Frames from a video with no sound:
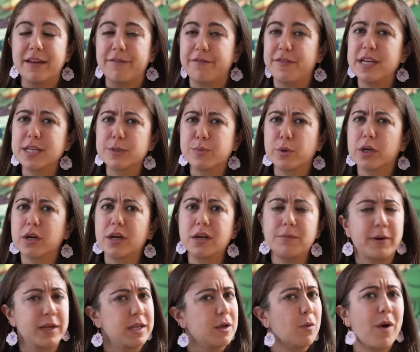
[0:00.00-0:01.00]
If these were
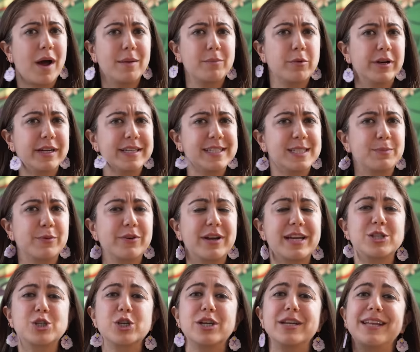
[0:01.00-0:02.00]
good, but you want more
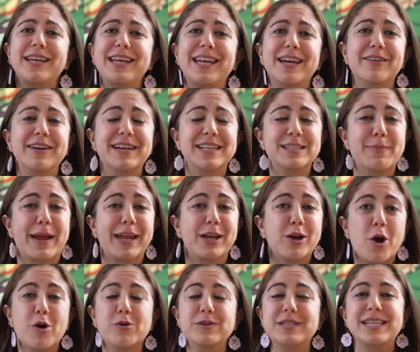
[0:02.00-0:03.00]
inspiration, here is my
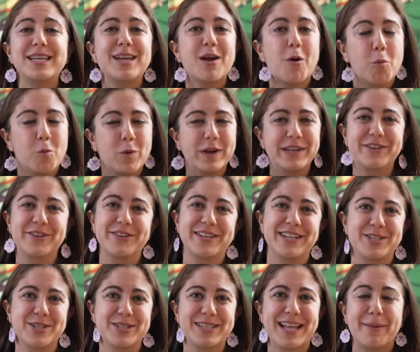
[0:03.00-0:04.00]
cozy winter
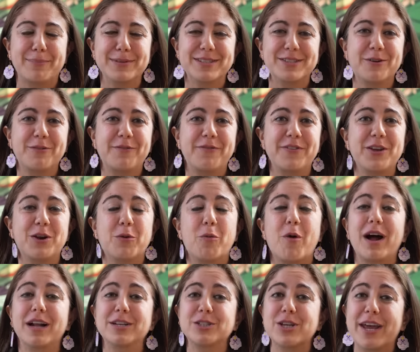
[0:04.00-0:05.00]
dishes episode for you to
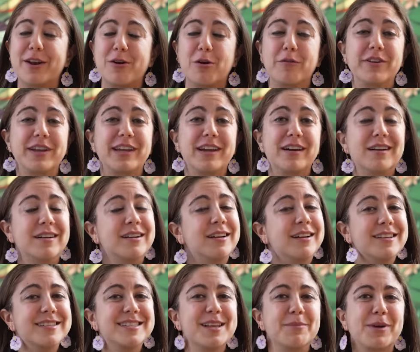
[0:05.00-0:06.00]
watch, and over here,
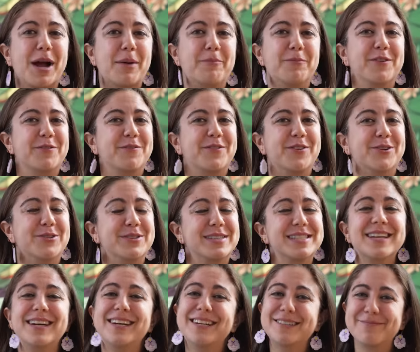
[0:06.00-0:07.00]
some comfort
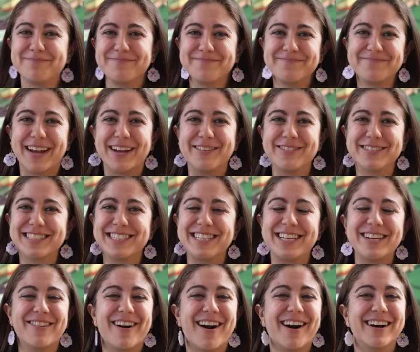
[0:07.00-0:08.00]
foods. I will
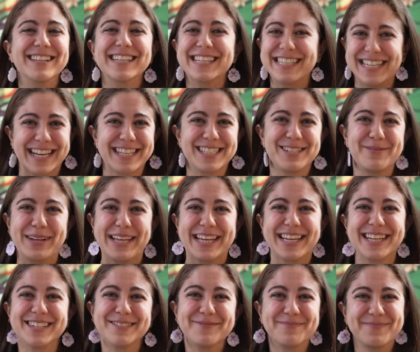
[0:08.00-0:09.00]
see you all next
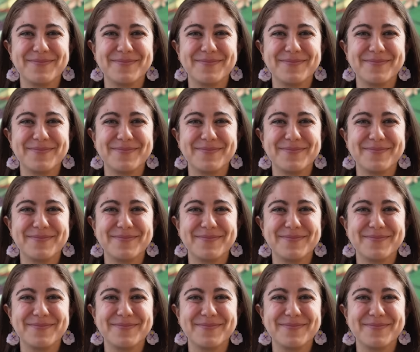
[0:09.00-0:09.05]
week.